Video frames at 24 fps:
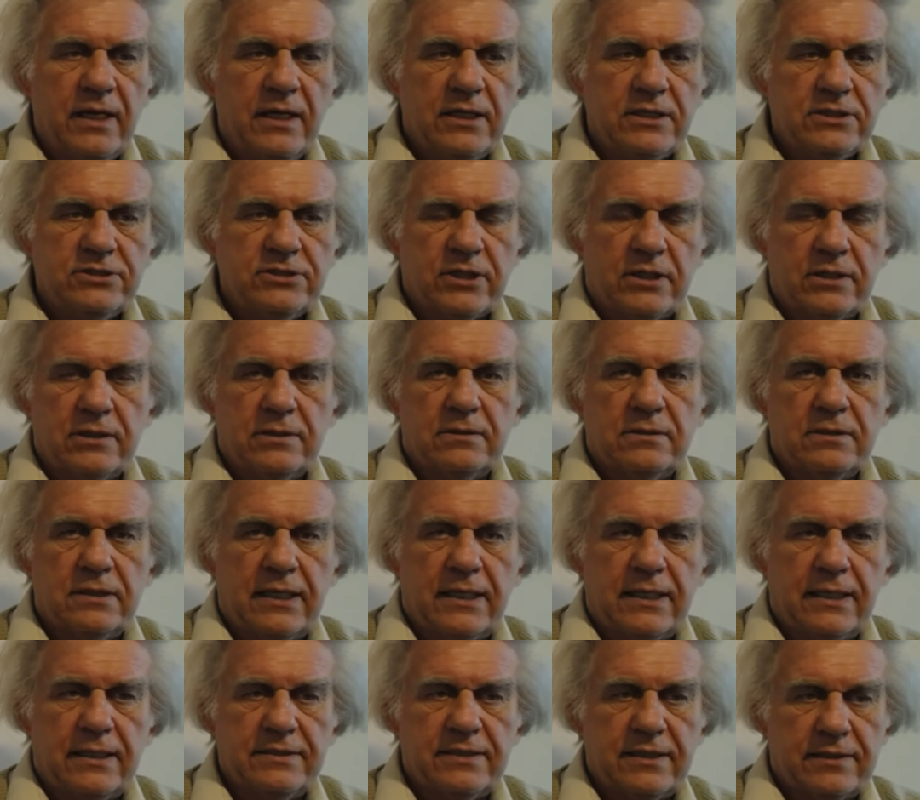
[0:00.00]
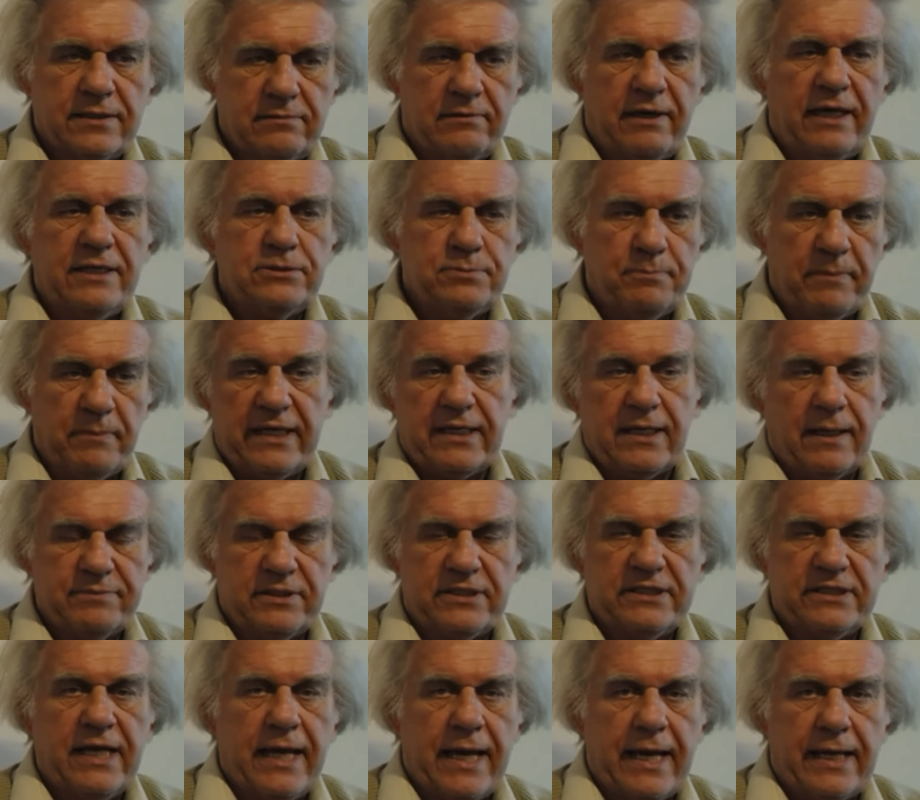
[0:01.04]
so uh, the threads make up
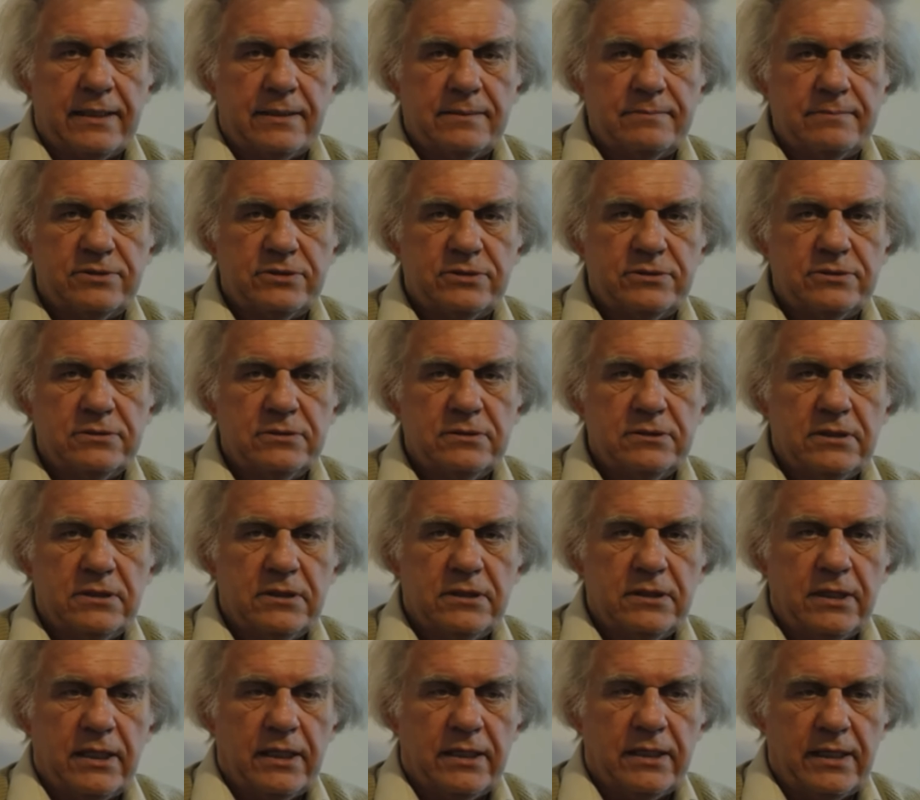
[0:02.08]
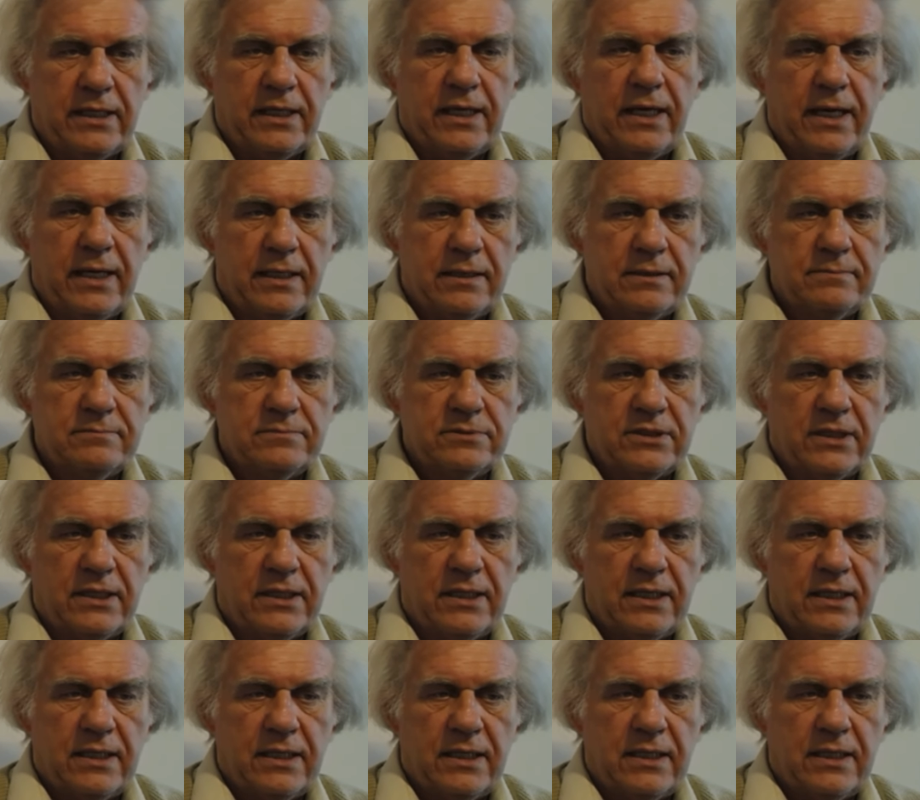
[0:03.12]
the atoms and the atoms
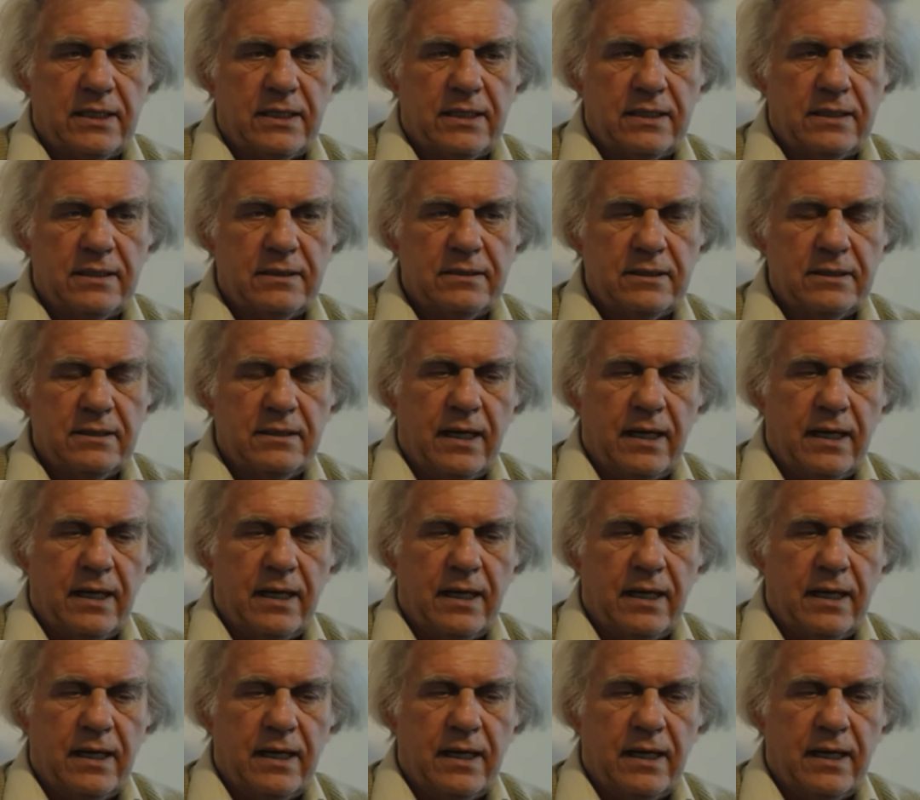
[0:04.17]
uh,